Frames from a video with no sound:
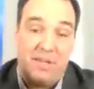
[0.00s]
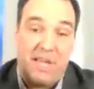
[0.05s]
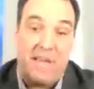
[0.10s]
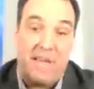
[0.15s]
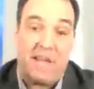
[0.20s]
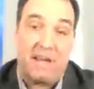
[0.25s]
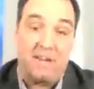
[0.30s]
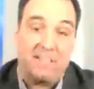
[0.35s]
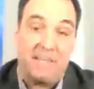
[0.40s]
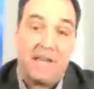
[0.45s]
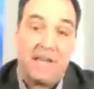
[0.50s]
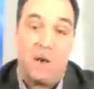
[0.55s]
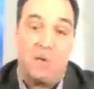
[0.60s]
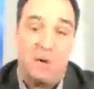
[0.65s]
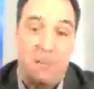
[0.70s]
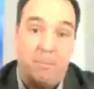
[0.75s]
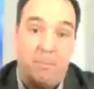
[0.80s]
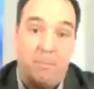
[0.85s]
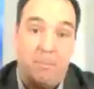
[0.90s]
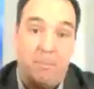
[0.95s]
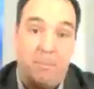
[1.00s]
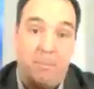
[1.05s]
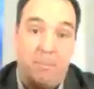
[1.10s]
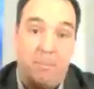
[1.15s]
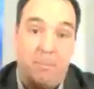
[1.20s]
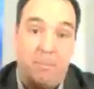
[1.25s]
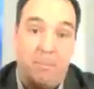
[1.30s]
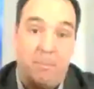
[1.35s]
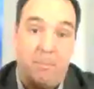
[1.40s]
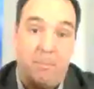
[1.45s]
Canada is now in a bull
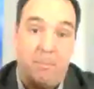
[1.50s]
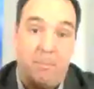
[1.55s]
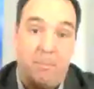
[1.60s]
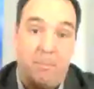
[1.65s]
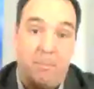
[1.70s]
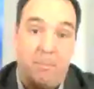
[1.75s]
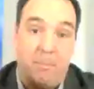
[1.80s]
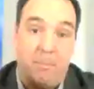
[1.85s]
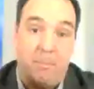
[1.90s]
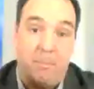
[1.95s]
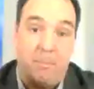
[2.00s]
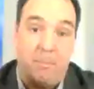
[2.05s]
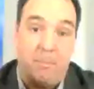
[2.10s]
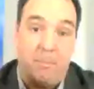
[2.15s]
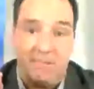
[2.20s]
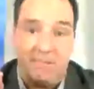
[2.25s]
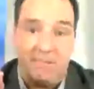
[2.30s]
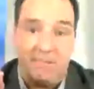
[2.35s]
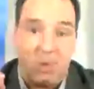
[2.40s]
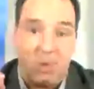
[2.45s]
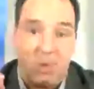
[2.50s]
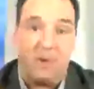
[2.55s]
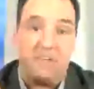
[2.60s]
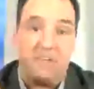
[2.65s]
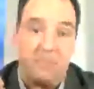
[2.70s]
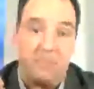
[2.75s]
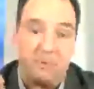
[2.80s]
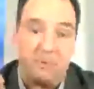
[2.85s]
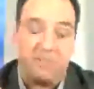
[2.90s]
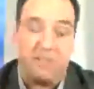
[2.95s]
market. We have now rallied
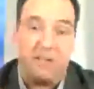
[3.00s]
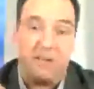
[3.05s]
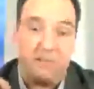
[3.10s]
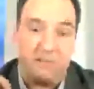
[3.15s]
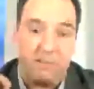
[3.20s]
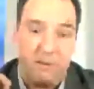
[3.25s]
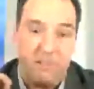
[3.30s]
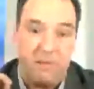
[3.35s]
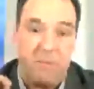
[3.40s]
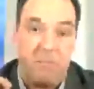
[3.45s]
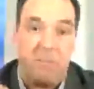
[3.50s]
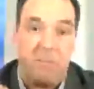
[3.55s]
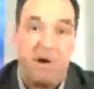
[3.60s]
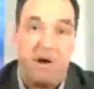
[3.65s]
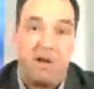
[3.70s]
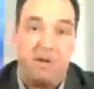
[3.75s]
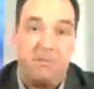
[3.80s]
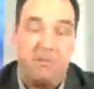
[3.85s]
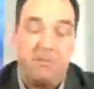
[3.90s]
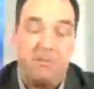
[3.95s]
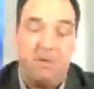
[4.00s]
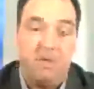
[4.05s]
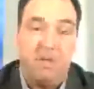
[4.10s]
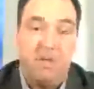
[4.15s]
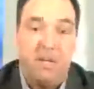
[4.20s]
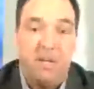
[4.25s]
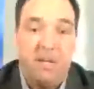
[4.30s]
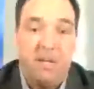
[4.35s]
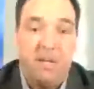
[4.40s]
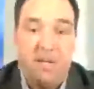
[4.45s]
20% from the bottom.
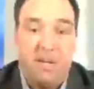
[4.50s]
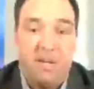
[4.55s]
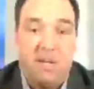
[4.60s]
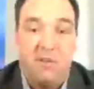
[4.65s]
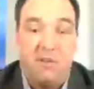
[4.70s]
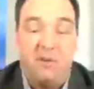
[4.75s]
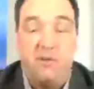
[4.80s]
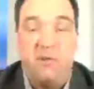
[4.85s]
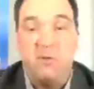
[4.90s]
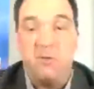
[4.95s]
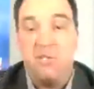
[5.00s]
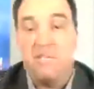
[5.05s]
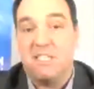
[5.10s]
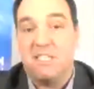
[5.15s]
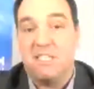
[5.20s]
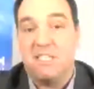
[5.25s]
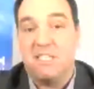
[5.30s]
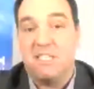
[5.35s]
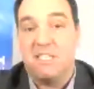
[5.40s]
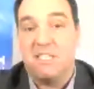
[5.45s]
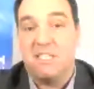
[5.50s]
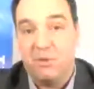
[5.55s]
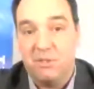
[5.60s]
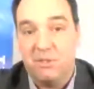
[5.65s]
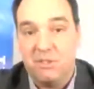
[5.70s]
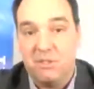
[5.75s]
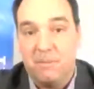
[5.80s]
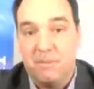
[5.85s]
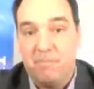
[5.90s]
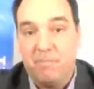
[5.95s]
You usually see
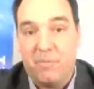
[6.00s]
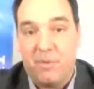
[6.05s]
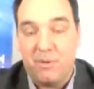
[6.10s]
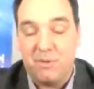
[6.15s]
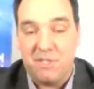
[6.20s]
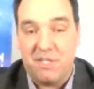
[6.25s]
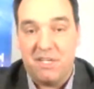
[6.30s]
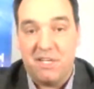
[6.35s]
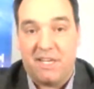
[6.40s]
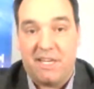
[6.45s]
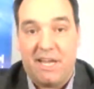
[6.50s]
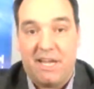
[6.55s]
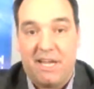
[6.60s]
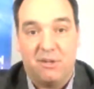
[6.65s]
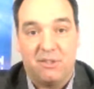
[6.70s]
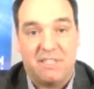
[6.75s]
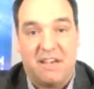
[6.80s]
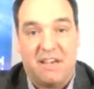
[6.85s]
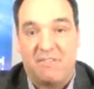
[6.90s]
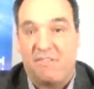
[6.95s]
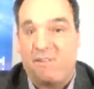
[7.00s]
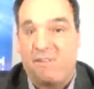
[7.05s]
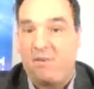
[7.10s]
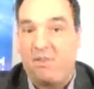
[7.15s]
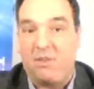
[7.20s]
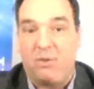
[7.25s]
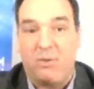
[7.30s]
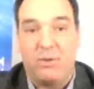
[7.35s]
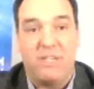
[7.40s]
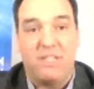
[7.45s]
those indicators
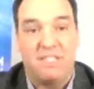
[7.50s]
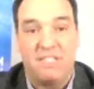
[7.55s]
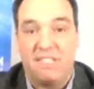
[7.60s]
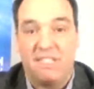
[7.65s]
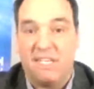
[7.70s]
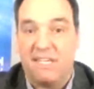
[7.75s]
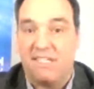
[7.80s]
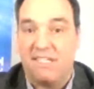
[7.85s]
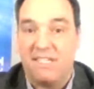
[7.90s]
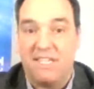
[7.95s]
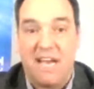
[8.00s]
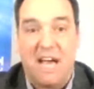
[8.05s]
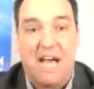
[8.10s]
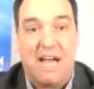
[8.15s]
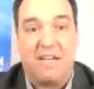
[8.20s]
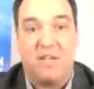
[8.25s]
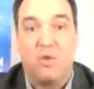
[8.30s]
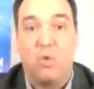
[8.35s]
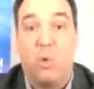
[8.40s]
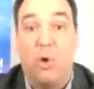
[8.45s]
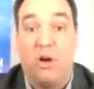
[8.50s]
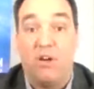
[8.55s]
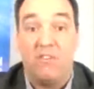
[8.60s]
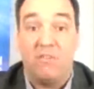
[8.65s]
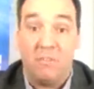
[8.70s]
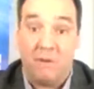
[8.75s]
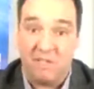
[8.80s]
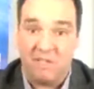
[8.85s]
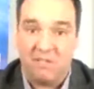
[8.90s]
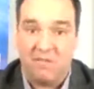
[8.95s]
after 3, 6, 9,
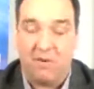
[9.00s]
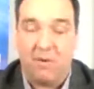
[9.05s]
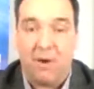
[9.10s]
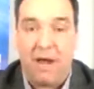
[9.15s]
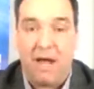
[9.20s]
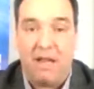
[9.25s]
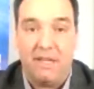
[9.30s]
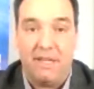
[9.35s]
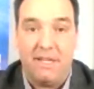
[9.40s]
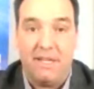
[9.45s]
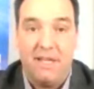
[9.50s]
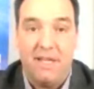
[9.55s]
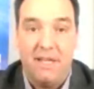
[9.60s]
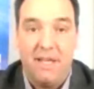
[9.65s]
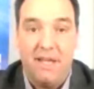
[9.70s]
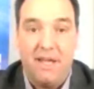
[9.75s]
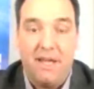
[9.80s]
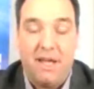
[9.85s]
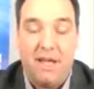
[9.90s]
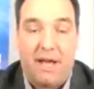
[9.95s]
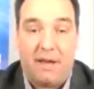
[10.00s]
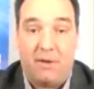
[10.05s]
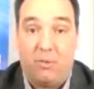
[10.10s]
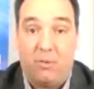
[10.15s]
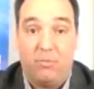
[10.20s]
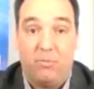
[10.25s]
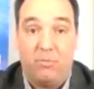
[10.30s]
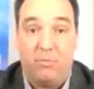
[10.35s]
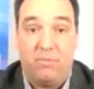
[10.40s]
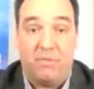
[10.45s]
12 months of a rally. I
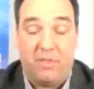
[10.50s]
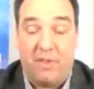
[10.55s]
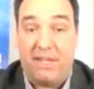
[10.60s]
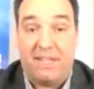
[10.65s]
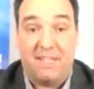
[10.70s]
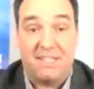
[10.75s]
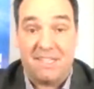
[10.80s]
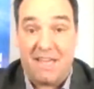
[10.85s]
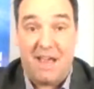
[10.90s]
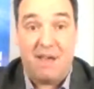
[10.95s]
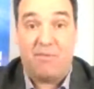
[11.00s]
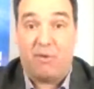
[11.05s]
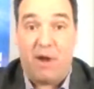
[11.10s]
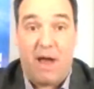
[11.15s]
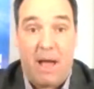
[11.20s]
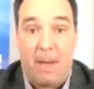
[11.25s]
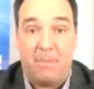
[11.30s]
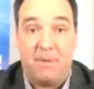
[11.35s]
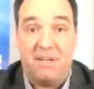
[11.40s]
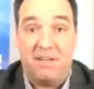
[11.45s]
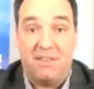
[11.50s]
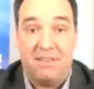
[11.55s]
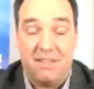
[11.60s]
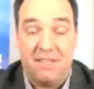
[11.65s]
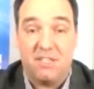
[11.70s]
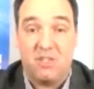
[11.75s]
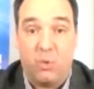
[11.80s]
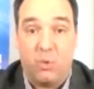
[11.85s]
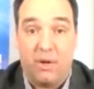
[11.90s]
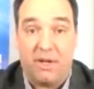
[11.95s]
don't think it's ever happened
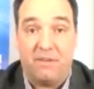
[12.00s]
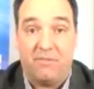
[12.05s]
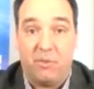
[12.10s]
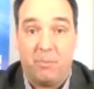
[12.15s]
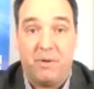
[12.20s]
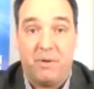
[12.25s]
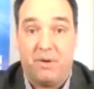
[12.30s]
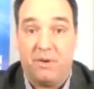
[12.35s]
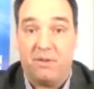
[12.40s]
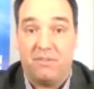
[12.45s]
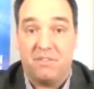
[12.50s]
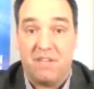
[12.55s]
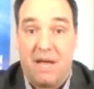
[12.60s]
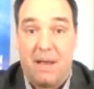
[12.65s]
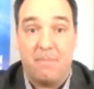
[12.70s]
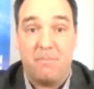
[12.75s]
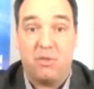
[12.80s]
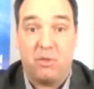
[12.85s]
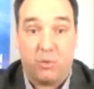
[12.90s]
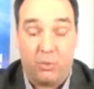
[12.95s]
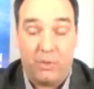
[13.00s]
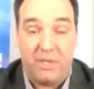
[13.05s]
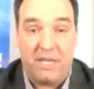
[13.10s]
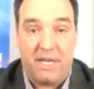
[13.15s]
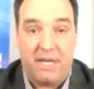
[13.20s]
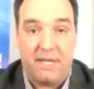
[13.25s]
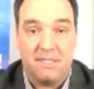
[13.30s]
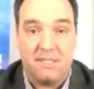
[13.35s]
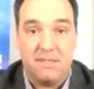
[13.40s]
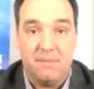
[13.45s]
in this quick of a period of time,
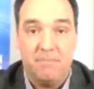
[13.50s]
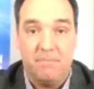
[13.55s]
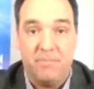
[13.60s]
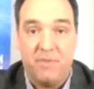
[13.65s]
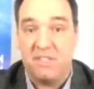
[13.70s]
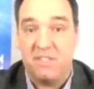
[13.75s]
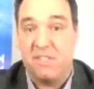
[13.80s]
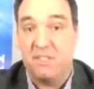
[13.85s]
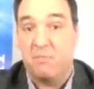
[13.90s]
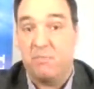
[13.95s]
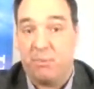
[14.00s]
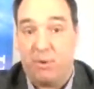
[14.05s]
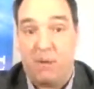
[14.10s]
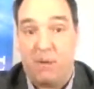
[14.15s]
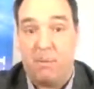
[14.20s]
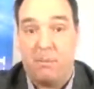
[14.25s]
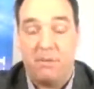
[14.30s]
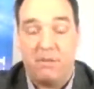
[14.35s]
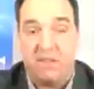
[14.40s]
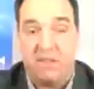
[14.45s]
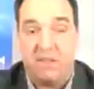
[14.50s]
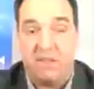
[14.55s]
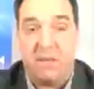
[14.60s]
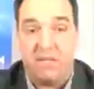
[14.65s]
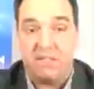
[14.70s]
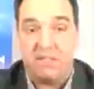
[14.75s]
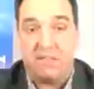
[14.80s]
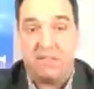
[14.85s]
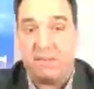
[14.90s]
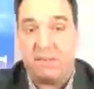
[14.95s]
3 days. This is probably the
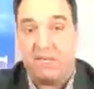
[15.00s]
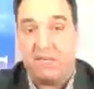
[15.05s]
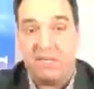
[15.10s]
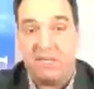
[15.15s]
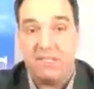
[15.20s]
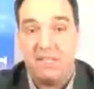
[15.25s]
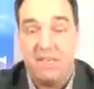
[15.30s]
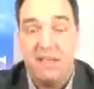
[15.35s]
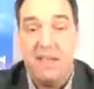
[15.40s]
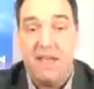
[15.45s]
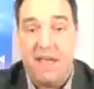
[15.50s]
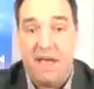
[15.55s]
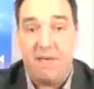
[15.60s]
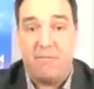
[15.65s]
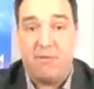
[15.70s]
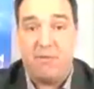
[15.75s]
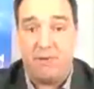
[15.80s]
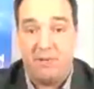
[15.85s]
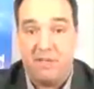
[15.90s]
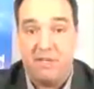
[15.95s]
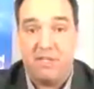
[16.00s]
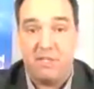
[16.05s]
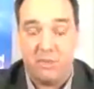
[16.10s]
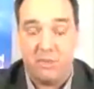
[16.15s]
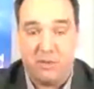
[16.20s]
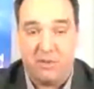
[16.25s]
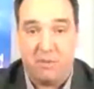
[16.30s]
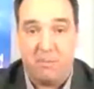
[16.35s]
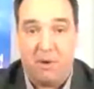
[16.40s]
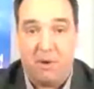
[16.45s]
best 3 days ever in the
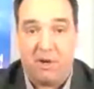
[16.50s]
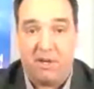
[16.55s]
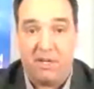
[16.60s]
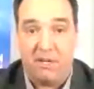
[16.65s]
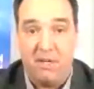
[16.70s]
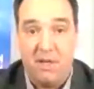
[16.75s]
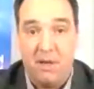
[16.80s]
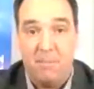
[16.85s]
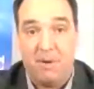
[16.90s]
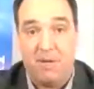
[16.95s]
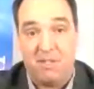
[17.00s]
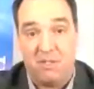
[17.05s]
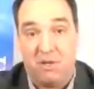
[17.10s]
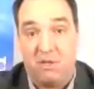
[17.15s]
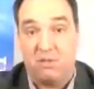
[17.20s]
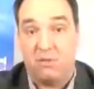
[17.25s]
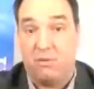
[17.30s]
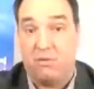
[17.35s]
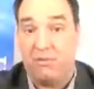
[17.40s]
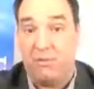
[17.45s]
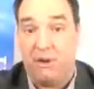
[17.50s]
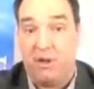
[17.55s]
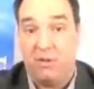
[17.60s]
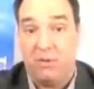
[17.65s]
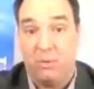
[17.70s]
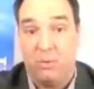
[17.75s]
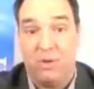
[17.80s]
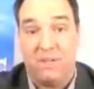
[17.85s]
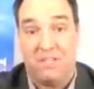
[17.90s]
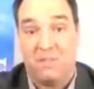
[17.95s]
history of the market, but it's also
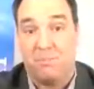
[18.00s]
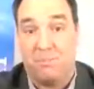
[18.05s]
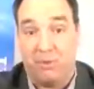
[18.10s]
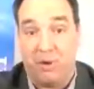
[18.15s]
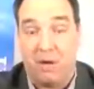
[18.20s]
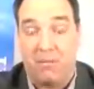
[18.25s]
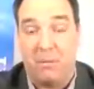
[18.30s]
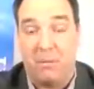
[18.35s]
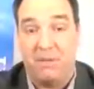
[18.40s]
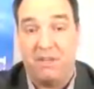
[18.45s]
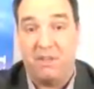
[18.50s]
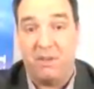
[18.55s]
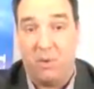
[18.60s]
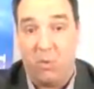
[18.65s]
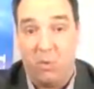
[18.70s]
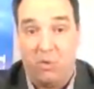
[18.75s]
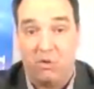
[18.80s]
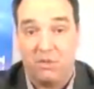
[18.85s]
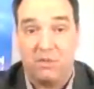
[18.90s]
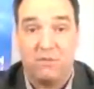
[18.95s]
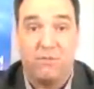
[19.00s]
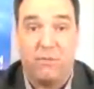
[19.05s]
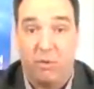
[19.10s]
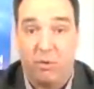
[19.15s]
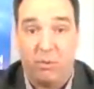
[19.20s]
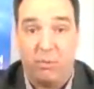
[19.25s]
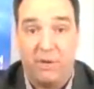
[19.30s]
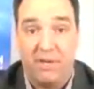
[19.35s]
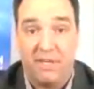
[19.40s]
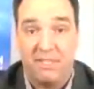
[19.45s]
followed what is probably the worst
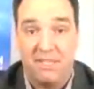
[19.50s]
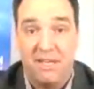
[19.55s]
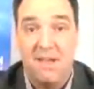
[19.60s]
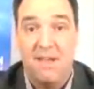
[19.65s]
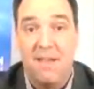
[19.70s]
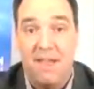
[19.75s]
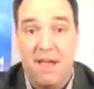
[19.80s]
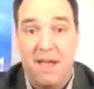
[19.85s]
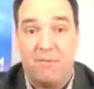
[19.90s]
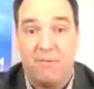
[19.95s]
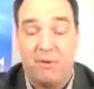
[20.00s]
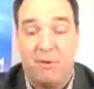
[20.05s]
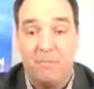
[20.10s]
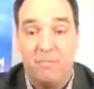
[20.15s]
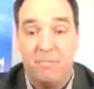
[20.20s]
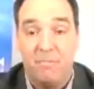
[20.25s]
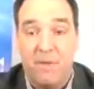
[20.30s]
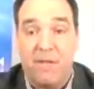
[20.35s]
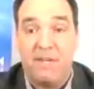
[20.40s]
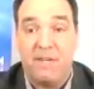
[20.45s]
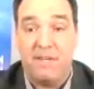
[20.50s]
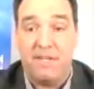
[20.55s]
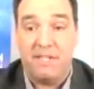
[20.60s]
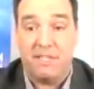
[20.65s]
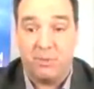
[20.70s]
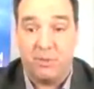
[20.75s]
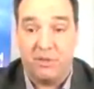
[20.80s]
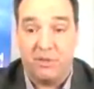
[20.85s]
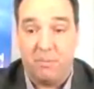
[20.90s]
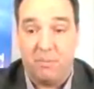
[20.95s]
4 weeks ever in the
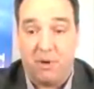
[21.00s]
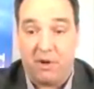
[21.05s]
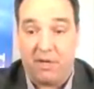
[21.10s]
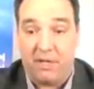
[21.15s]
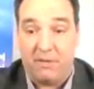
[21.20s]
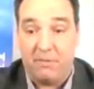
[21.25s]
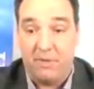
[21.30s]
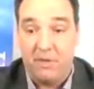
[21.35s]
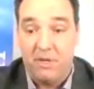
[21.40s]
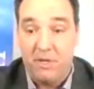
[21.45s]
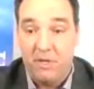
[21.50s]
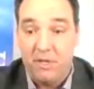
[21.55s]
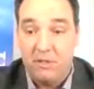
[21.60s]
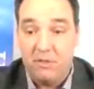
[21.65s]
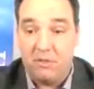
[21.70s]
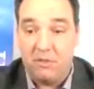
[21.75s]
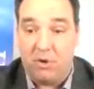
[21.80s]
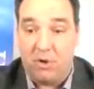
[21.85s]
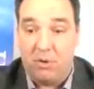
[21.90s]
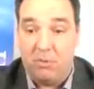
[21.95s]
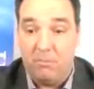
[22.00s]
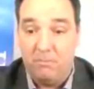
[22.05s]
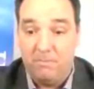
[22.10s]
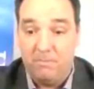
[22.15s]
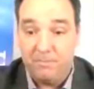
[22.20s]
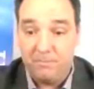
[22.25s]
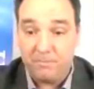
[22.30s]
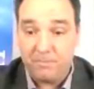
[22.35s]
history of the market. So